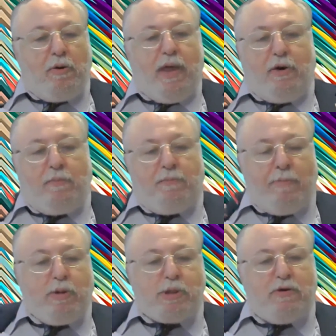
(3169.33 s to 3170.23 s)
that are
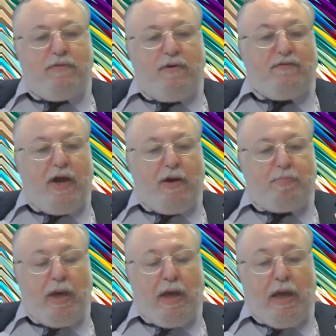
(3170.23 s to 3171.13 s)
members of, of A
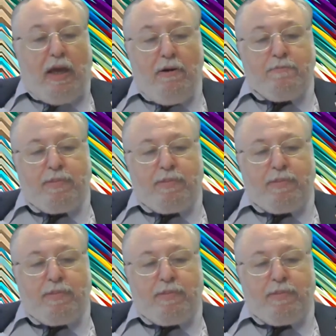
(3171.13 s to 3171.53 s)
P